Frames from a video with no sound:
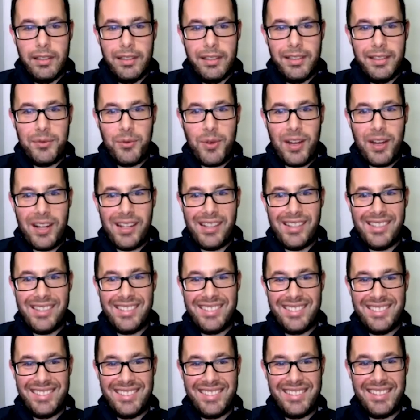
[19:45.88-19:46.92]
Well,
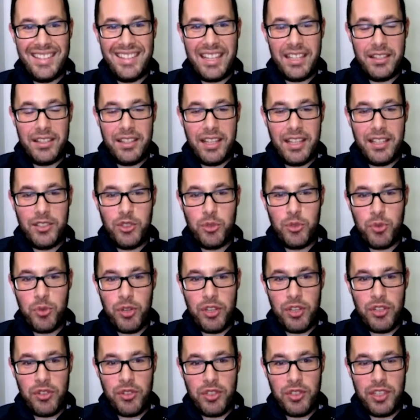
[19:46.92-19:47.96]
that's super
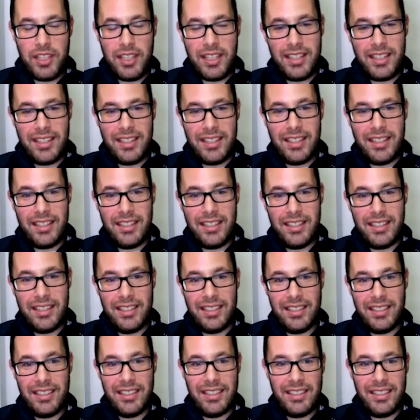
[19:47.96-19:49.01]
interesting
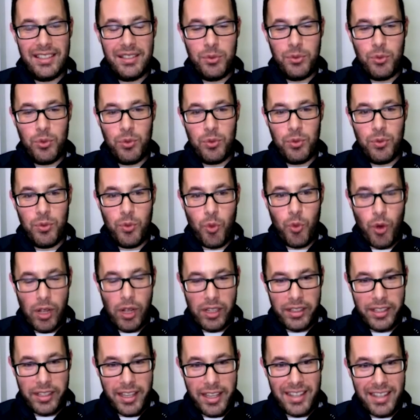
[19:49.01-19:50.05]
and well
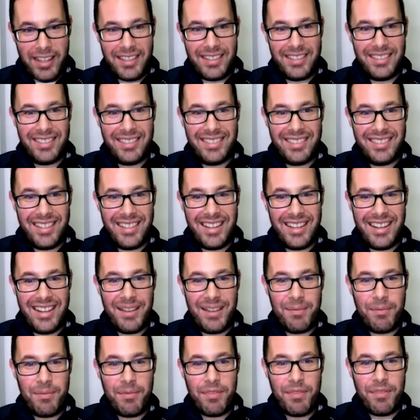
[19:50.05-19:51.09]
taken.
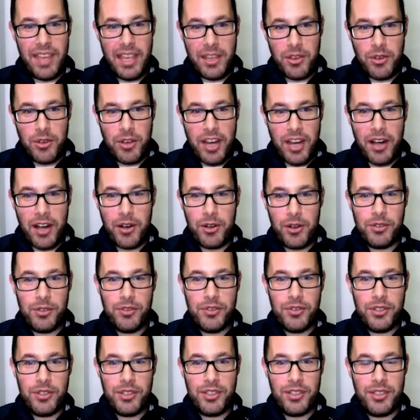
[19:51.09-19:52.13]
Thank you, Carol,
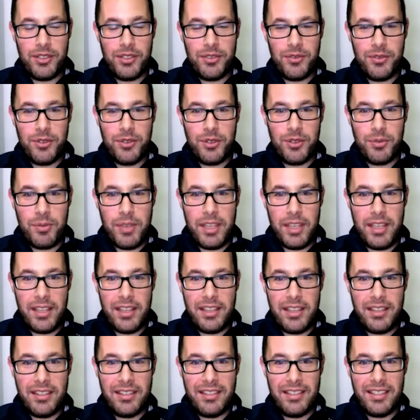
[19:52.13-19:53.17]
for
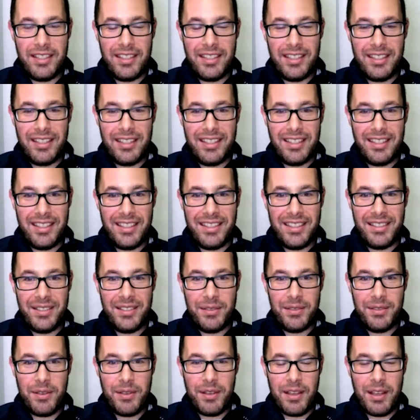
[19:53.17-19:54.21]
being
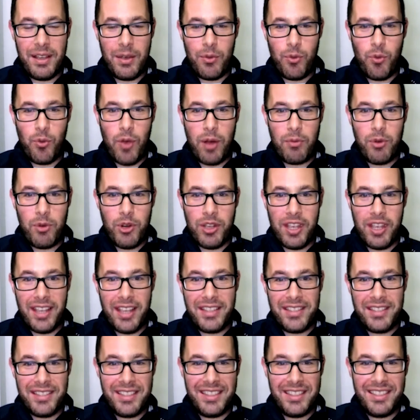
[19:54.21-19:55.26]
one more
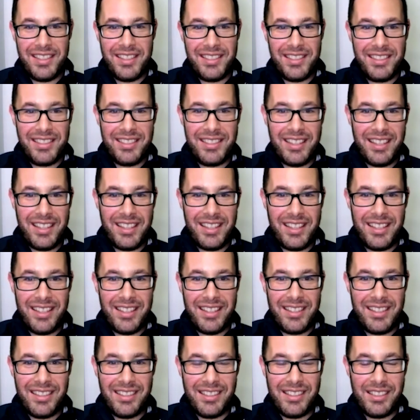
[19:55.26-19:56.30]
guest in this
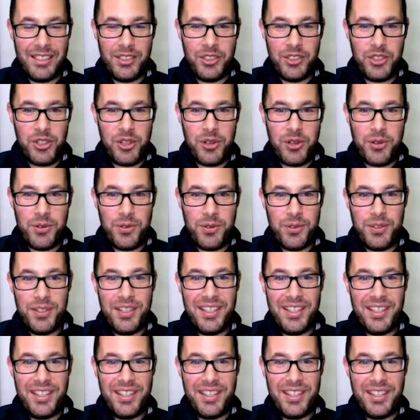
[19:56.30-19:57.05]
little show.